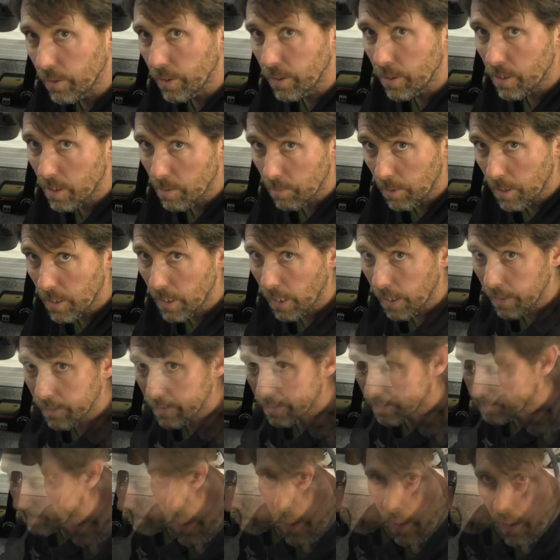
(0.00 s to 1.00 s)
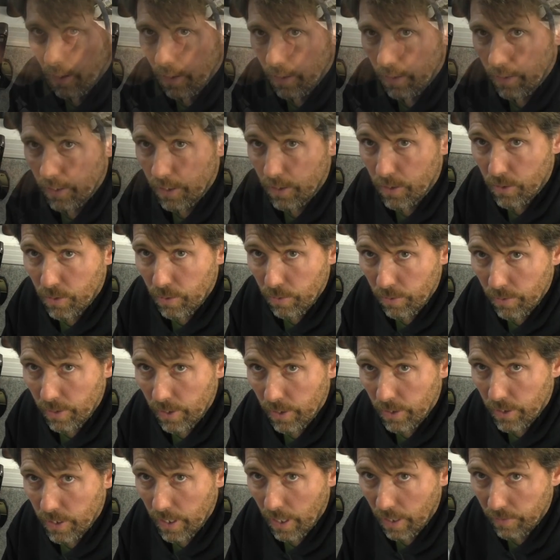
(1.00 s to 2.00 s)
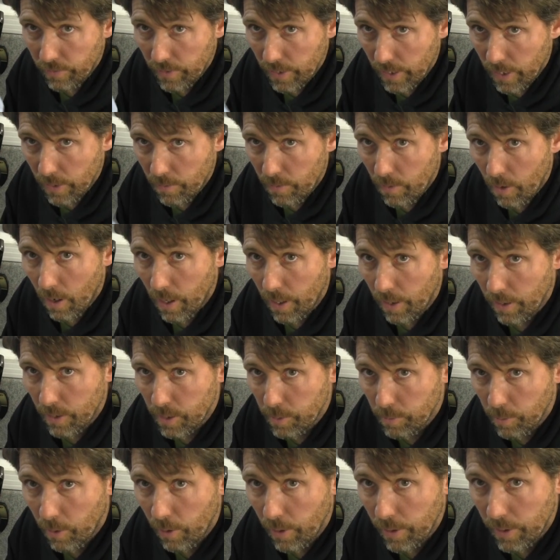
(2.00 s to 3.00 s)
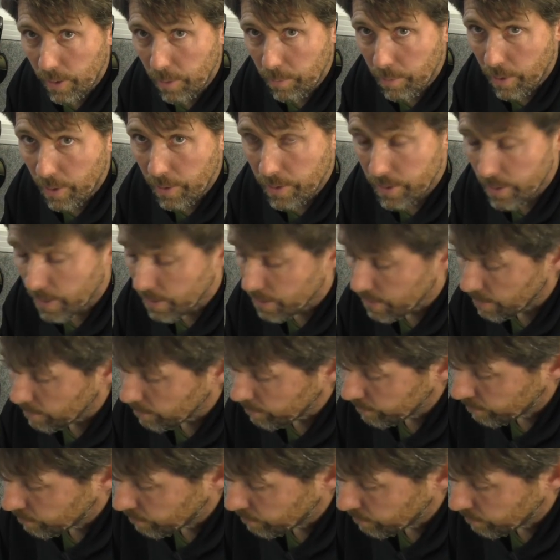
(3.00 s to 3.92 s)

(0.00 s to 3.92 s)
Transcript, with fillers: doing just to be safe. There's two things you have to get right at this point in the process.